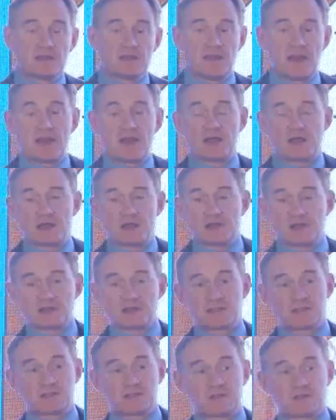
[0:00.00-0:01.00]
That
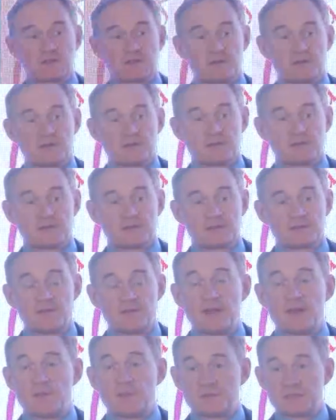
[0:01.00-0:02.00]
has
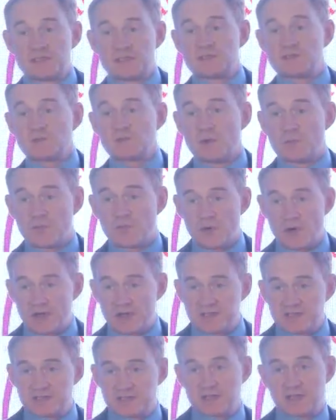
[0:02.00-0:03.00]
developed into a
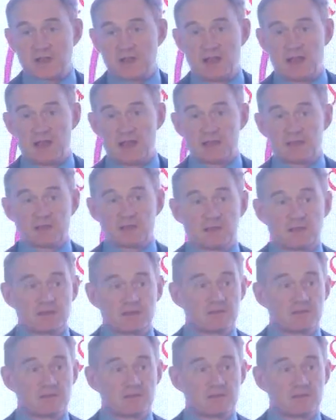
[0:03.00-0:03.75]
price decline